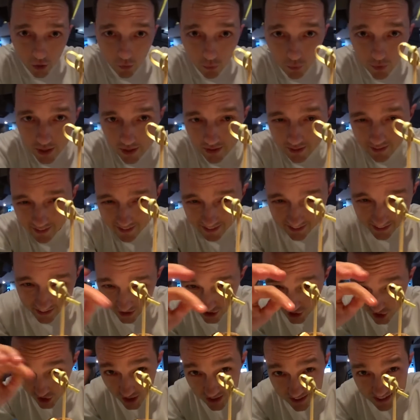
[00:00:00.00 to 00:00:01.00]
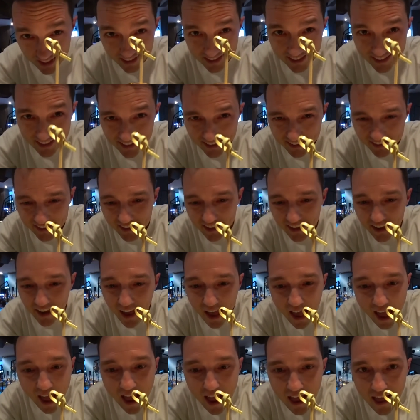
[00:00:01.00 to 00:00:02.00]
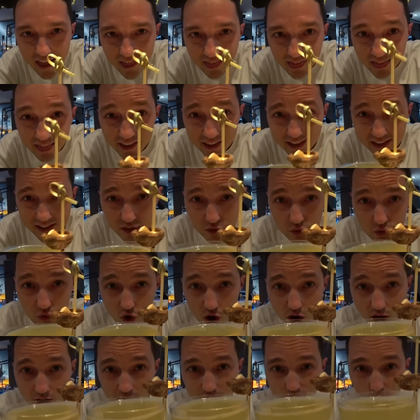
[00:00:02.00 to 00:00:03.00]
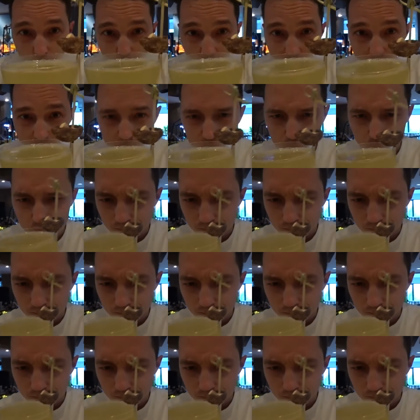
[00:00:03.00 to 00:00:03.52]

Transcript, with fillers: with little shiitake. And let's try it, okay?